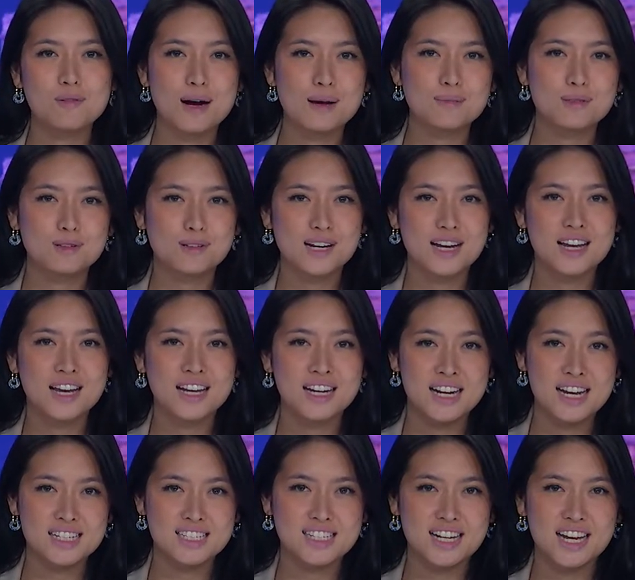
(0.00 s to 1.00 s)
Web3
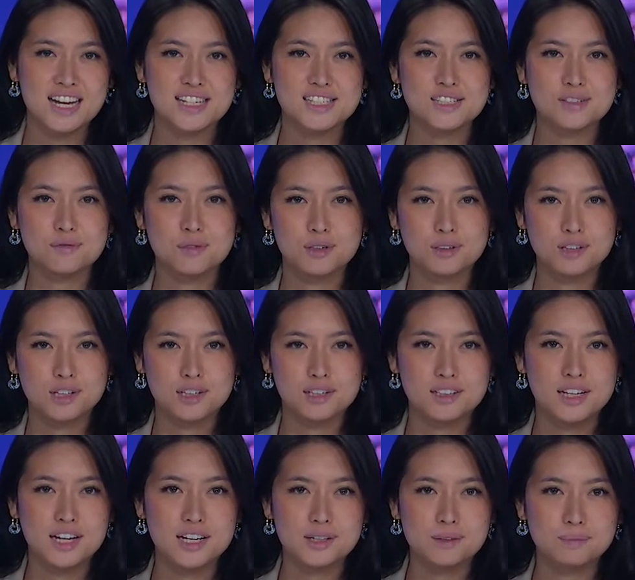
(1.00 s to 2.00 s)
in education will
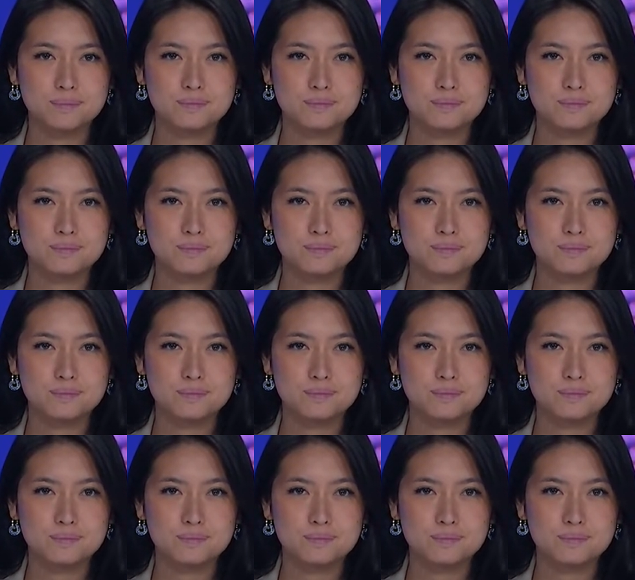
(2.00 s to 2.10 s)
look like.